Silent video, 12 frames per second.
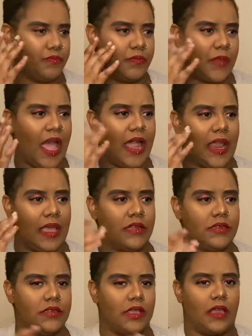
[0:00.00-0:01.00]

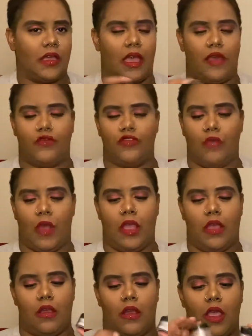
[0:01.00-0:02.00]
highlights. Like I have two right
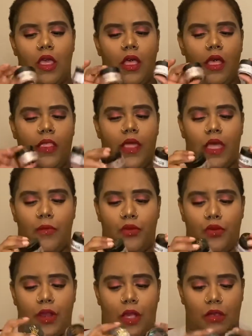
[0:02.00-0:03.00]
here that I had
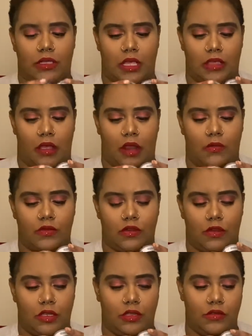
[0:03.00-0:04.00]
pulled out because I thought I was
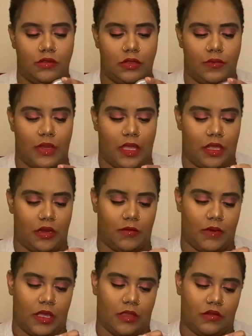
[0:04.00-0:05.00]
going to use it, but I ended up
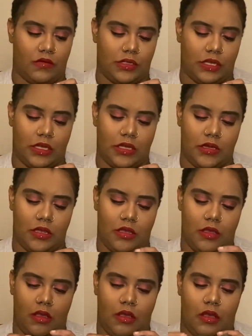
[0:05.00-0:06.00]
not using it.
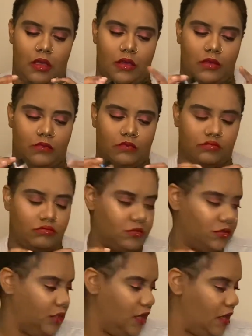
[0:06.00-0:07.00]

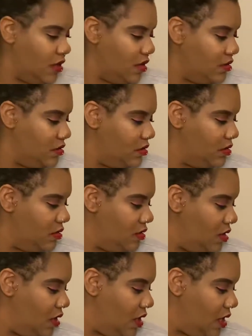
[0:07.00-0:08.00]
Yeah.
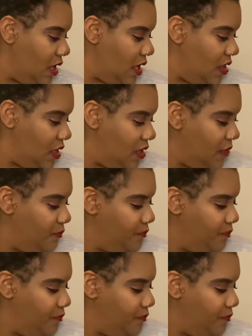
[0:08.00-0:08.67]
And then